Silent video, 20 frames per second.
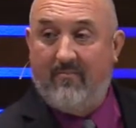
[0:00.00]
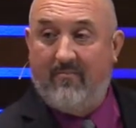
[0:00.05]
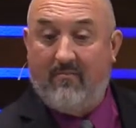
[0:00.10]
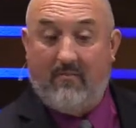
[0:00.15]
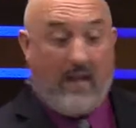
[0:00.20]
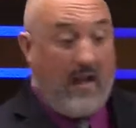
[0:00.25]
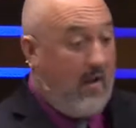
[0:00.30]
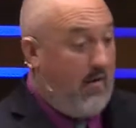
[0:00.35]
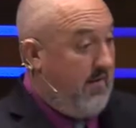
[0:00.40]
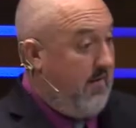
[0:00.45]

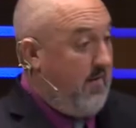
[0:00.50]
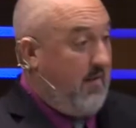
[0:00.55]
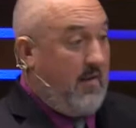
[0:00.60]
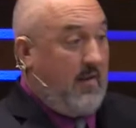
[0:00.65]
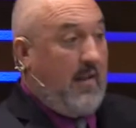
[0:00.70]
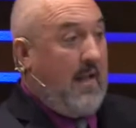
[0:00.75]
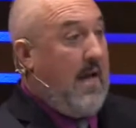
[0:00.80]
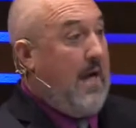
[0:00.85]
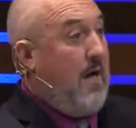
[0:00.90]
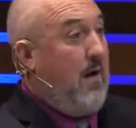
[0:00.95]
Now, He'll
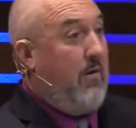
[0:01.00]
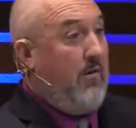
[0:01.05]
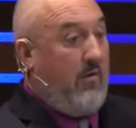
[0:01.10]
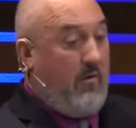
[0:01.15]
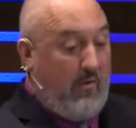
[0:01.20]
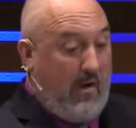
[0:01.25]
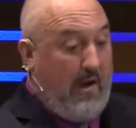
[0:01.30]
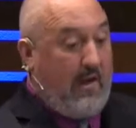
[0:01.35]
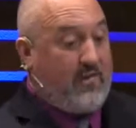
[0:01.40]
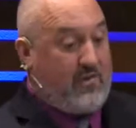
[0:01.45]
allow
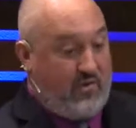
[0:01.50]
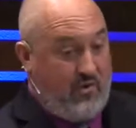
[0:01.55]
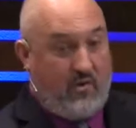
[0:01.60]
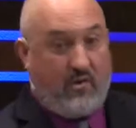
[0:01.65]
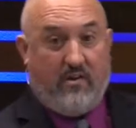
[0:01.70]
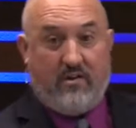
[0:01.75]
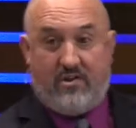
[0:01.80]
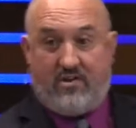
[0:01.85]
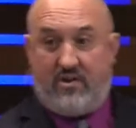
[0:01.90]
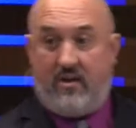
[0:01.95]
you, as you
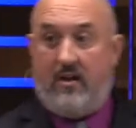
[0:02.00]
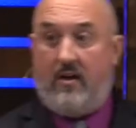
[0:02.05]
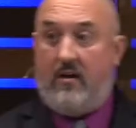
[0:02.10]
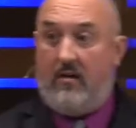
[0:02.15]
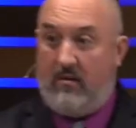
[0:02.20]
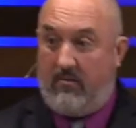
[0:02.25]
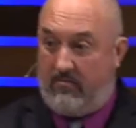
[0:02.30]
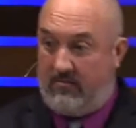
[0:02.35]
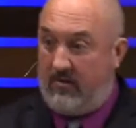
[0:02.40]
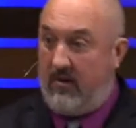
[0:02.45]
can see,
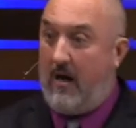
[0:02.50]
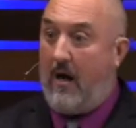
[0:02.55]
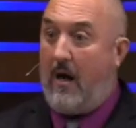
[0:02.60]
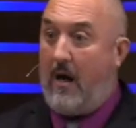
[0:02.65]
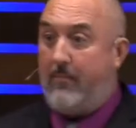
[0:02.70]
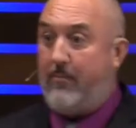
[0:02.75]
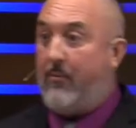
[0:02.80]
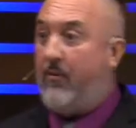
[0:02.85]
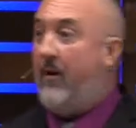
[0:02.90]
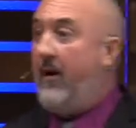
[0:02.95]
to, to
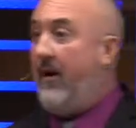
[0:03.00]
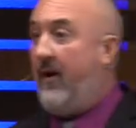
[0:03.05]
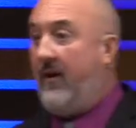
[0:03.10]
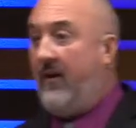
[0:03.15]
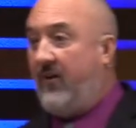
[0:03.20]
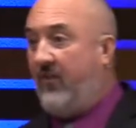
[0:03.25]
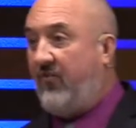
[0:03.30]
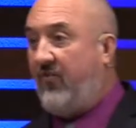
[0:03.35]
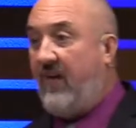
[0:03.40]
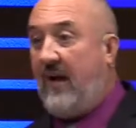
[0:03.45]
operate in
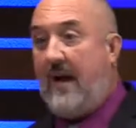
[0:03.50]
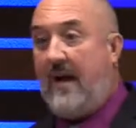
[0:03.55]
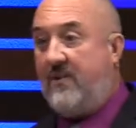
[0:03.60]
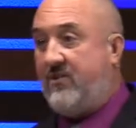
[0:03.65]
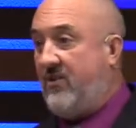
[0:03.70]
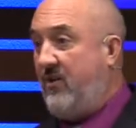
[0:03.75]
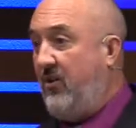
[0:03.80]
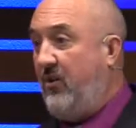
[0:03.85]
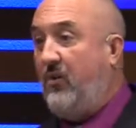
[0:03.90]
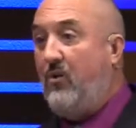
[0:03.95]
this
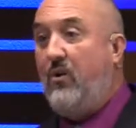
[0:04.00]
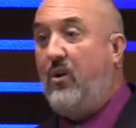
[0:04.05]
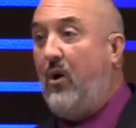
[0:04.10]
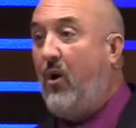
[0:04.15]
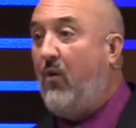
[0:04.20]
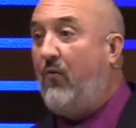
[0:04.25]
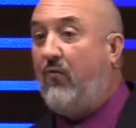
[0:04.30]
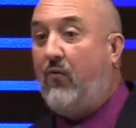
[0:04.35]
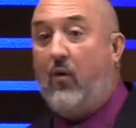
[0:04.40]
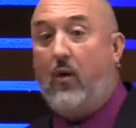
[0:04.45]
fashion. You
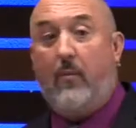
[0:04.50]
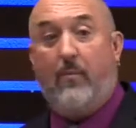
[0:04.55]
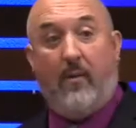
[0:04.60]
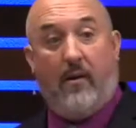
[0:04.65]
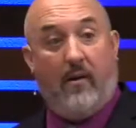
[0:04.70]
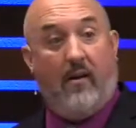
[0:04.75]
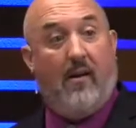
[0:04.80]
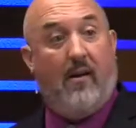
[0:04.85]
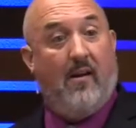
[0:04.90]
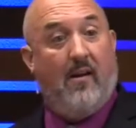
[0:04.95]
go for it, but